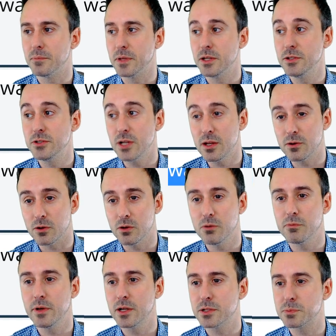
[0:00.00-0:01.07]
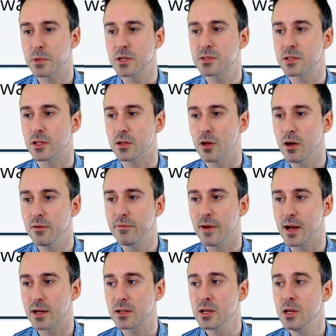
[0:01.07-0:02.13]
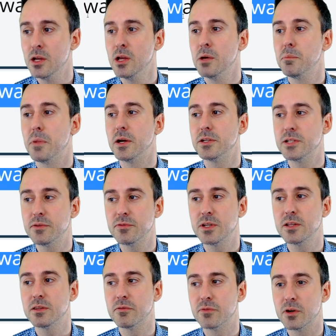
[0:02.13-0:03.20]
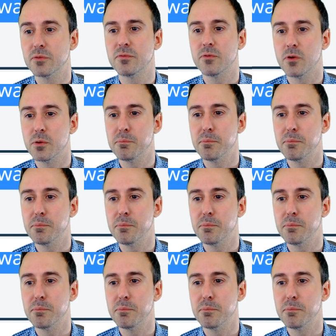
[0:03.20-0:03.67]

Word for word: In general, we express the non-fact by shifting the verb form